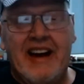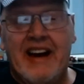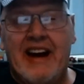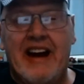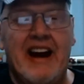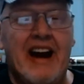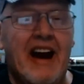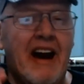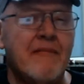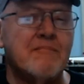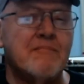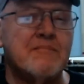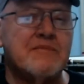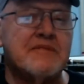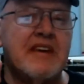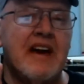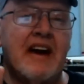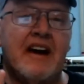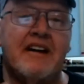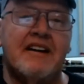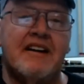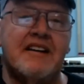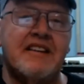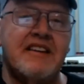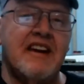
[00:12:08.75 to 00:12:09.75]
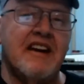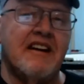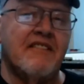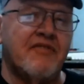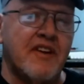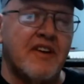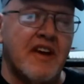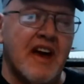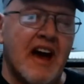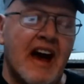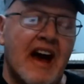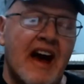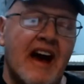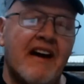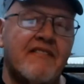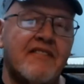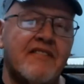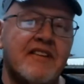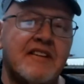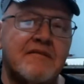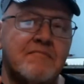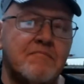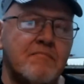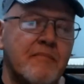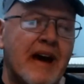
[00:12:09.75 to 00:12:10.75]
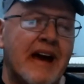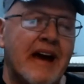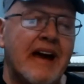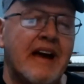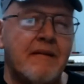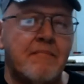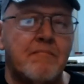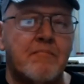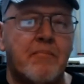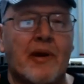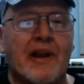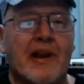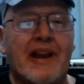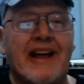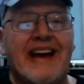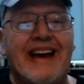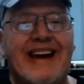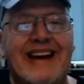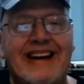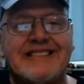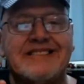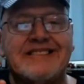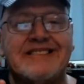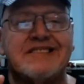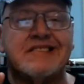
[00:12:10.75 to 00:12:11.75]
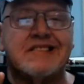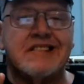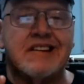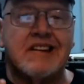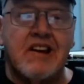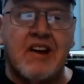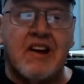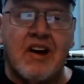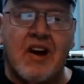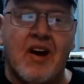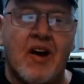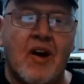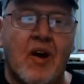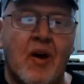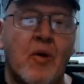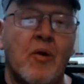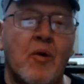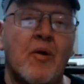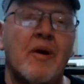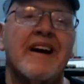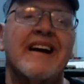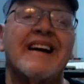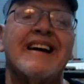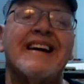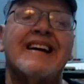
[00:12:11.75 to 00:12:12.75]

And I'm telling you, if you haven't made plans to go,